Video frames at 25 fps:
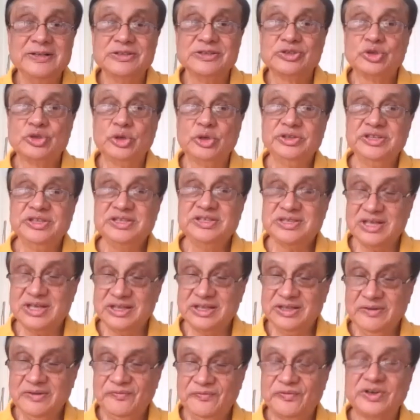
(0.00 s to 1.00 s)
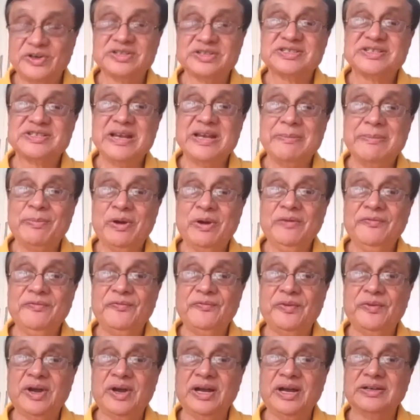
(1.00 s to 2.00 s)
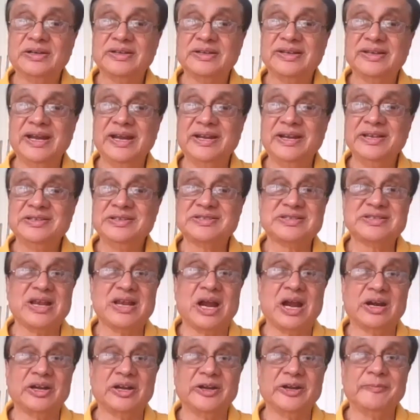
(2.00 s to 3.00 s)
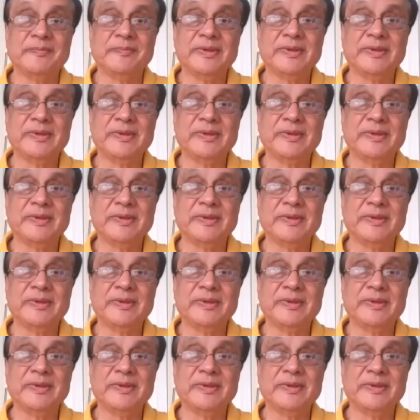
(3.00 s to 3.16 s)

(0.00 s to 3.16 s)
So these are the first step of getting started.